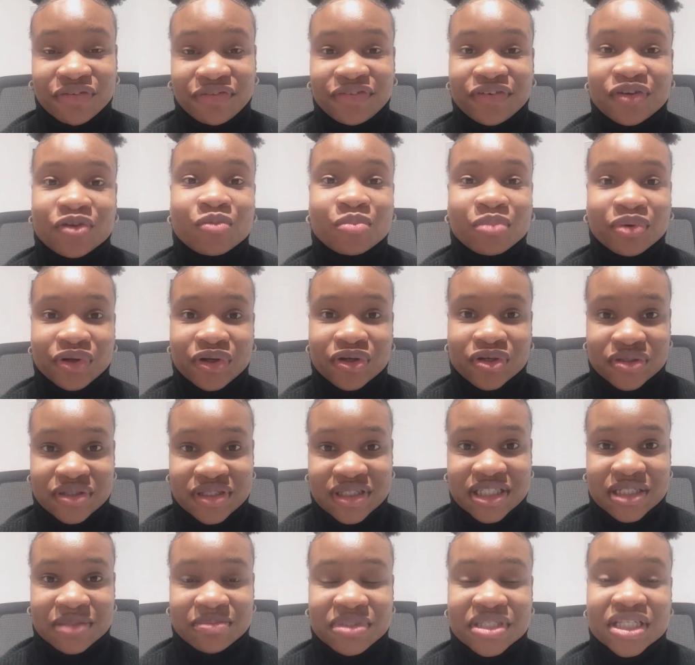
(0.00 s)
few bonus
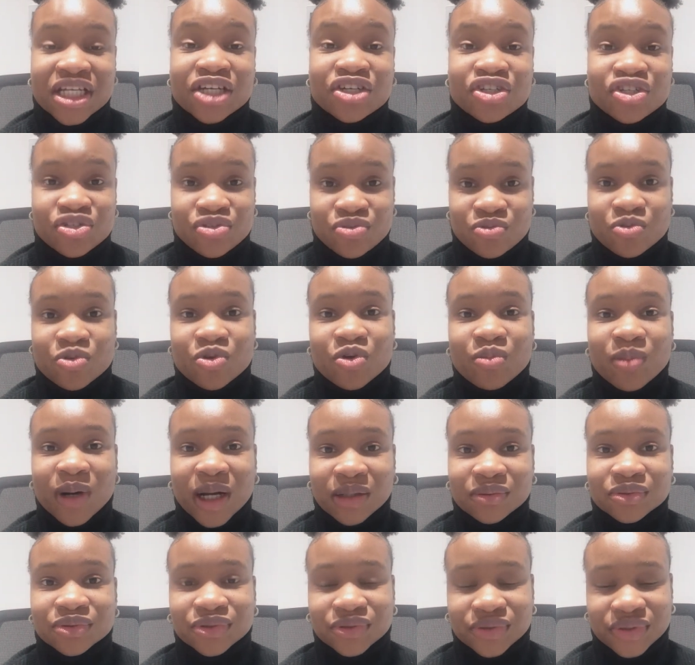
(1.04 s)
tips that you should know
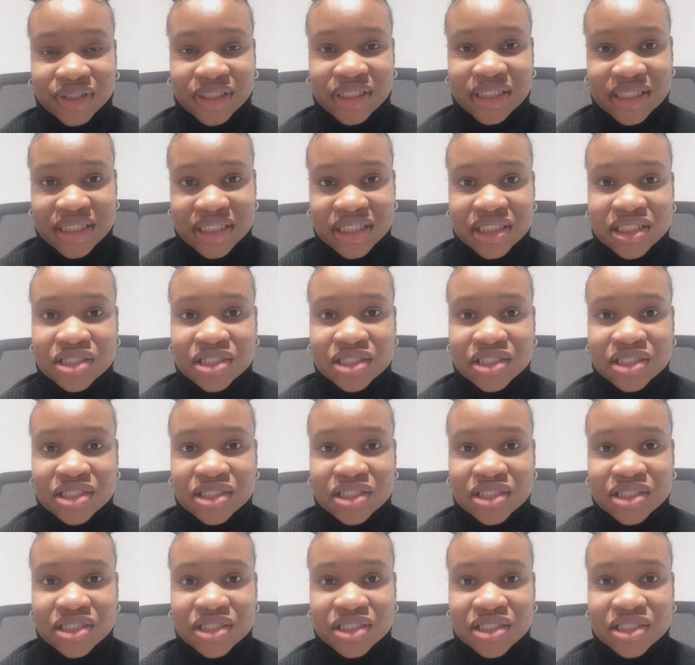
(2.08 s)
while doing this.